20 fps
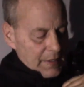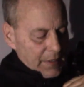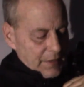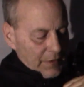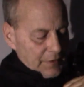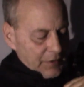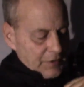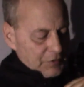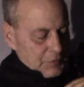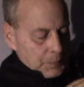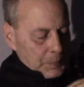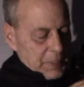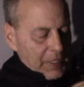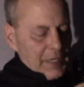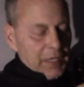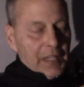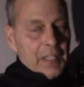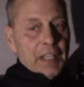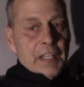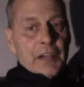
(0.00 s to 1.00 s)
this pin
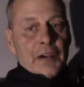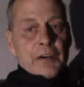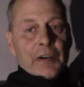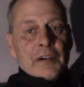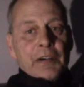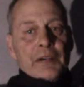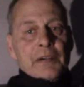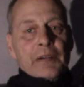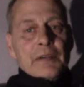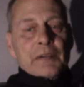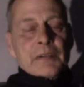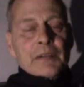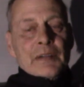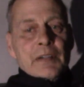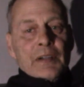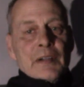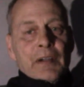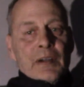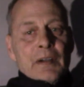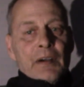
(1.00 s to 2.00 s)
here,
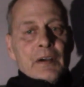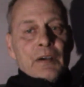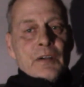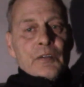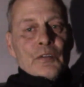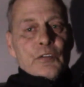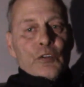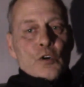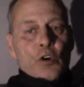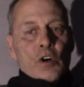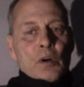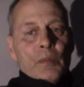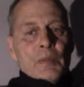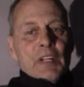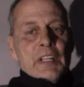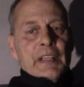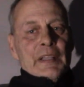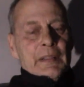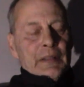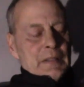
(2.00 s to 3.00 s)

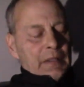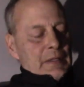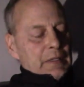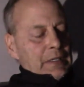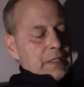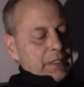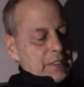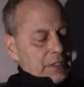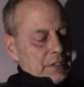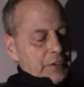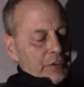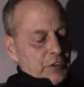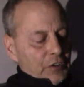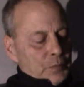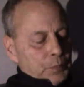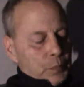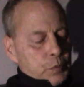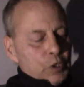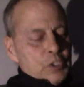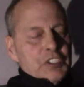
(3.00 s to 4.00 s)
normally, you just
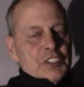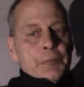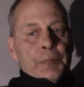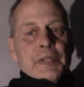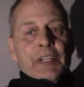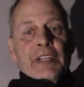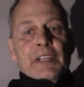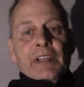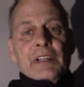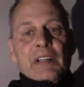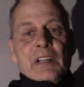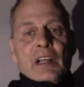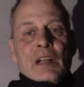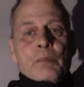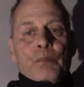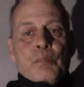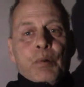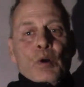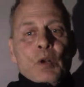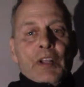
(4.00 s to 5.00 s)
push a pin
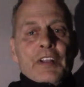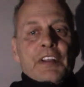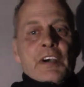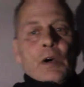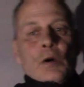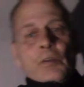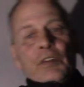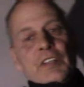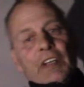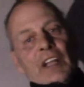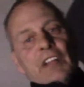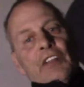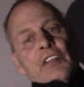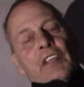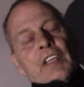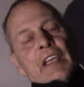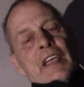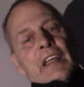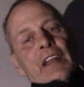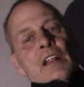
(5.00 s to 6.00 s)
and pull it out and you
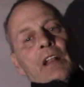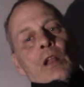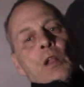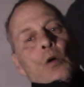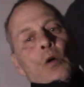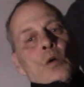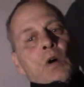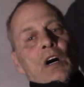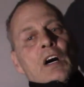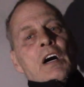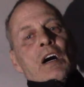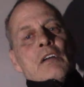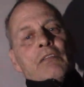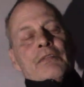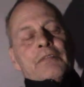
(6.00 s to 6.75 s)
can get the lower off.